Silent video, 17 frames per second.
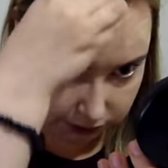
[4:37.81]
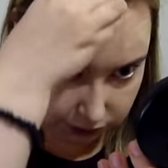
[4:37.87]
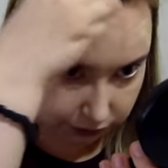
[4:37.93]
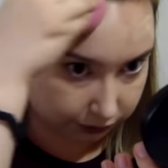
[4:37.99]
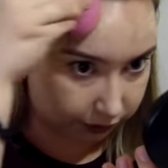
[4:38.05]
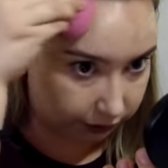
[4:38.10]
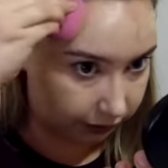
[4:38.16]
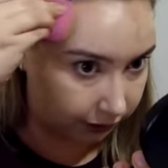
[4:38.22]

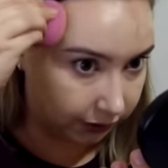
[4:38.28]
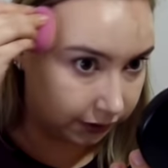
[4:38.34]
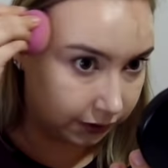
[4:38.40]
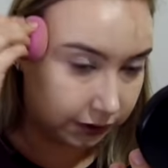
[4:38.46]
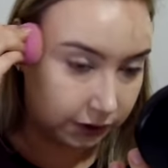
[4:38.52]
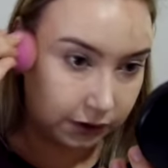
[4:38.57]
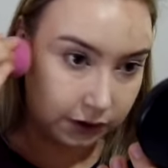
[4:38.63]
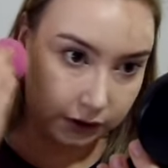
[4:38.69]
to,
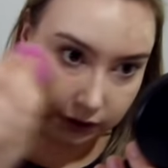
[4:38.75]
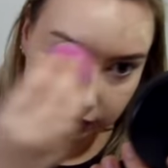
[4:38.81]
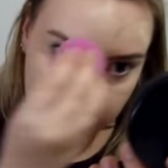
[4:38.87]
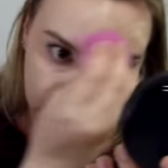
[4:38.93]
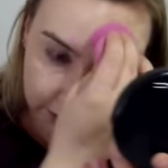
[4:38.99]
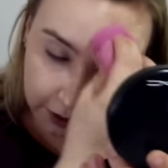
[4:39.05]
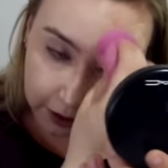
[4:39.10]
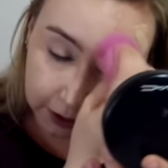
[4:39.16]

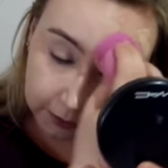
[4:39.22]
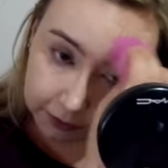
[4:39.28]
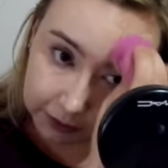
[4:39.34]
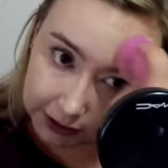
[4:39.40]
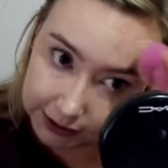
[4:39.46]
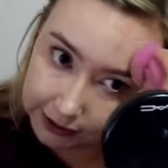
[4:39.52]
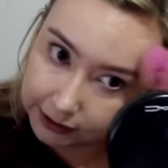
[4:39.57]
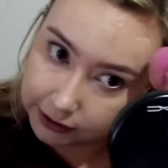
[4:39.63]
hopefully
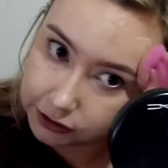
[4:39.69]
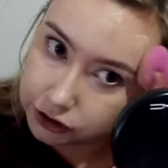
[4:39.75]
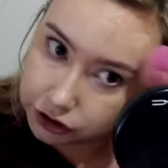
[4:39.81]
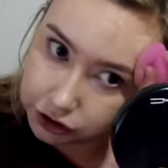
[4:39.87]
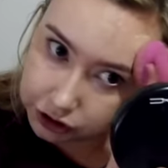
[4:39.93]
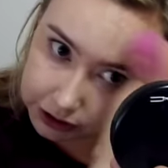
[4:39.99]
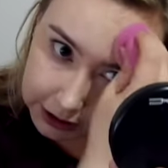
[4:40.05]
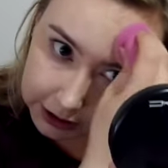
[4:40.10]
next
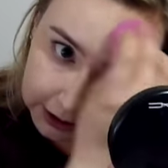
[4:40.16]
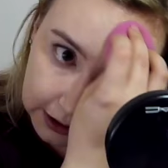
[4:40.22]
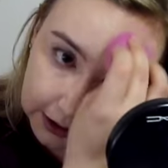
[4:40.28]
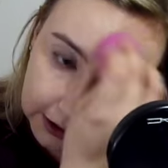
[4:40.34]
year.